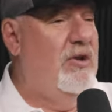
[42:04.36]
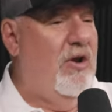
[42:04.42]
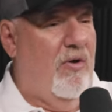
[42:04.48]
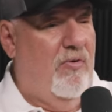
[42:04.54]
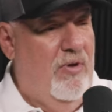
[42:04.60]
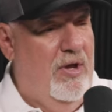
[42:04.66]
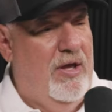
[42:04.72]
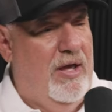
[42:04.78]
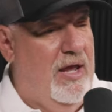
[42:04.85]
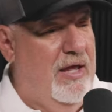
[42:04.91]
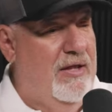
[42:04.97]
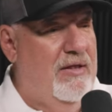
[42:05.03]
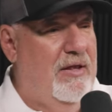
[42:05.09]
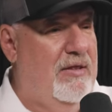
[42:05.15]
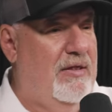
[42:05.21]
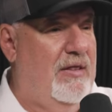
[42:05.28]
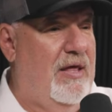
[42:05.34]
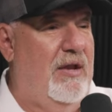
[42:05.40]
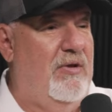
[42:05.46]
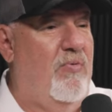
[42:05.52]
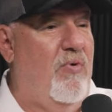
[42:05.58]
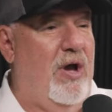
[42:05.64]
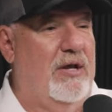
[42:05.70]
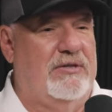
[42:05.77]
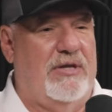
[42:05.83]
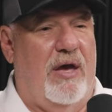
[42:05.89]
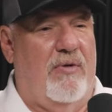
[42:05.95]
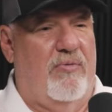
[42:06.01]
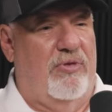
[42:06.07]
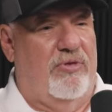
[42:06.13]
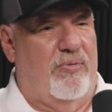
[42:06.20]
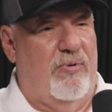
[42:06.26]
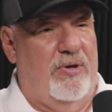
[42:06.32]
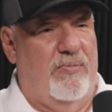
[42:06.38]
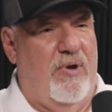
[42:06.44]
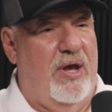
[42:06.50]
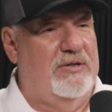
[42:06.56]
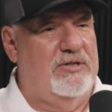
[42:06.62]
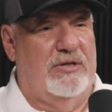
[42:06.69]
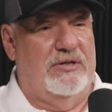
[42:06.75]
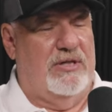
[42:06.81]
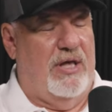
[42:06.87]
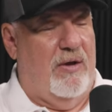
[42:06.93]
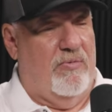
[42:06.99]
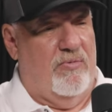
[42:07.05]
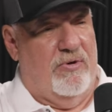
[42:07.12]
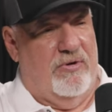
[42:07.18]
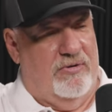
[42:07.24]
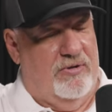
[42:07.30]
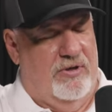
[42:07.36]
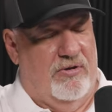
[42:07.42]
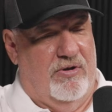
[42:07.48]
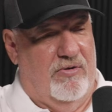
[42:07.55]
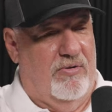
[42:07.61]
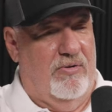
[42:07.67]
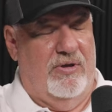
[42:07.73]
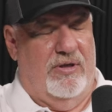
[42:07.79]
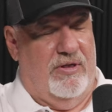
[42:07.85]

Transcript: you know and then he walks out with three wedges that were you know,